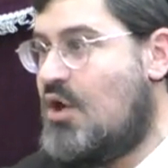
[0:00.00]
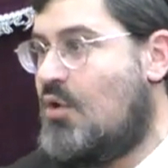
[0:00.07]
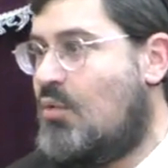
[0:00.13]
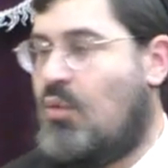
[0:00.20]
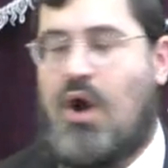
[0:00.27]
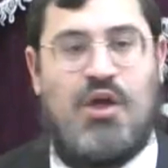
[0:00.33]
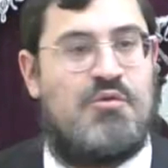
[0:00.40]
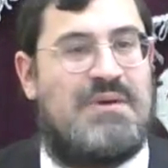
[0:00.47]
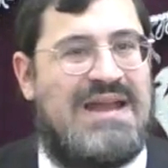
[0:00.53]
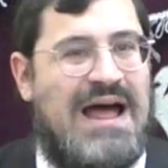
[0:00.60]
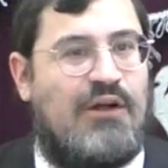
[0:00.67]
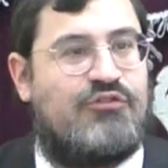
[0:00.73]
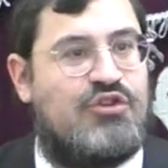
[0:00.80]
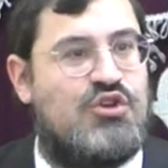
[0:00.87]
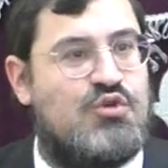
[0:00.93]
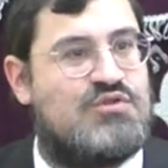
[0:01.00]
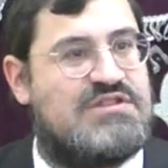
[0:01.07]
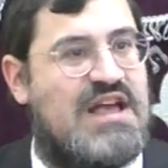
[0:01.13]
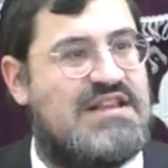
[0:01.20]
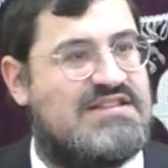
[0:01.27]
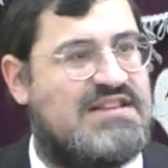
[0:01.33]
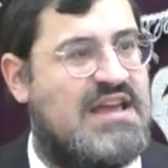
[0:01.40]
Are you allowed to use
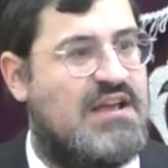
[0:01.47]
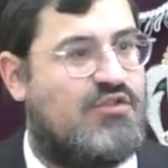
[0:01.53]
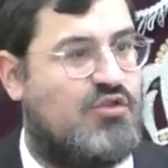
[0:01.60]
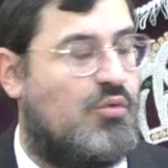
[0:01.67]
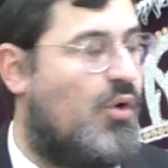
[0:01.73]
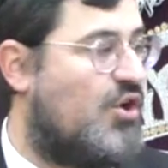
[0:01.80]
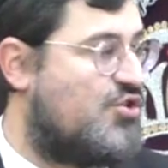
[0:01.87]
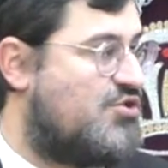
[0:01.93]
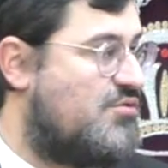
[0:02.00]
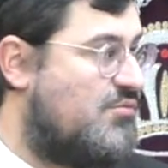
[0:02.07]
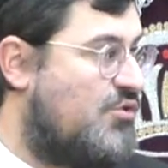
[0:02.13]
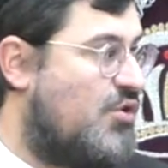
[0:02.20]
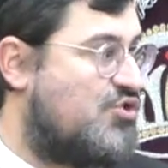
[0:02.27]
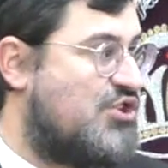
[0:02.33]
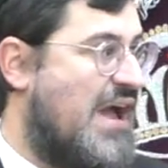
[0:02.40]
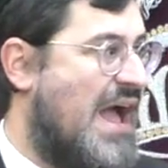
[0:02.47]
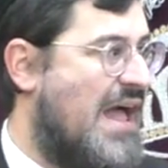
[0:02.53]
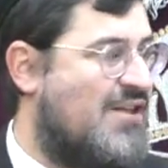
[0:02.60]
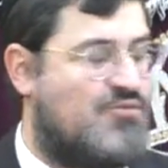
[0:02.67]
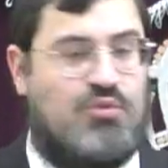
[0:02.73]
that sink to wash your hands,